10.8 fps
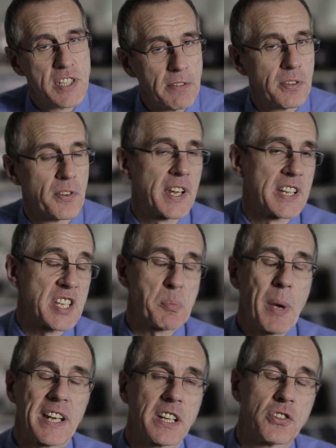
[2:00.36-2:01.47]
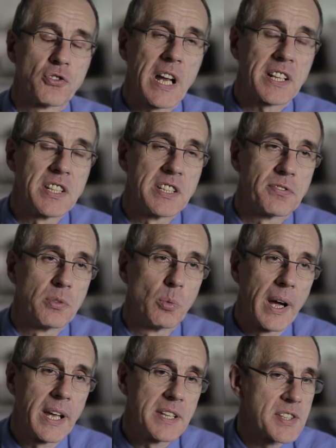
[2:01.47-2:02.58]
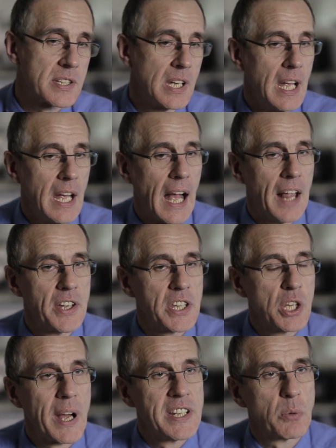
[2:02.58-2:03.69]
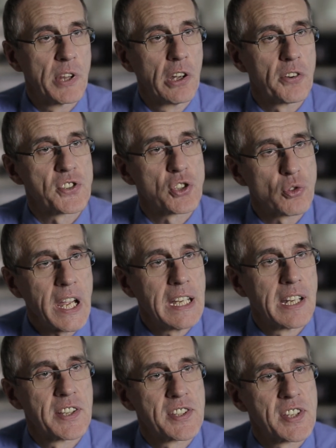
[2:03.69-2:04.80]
different things expand and contract in different ways, and that you end up with a lot of strain in the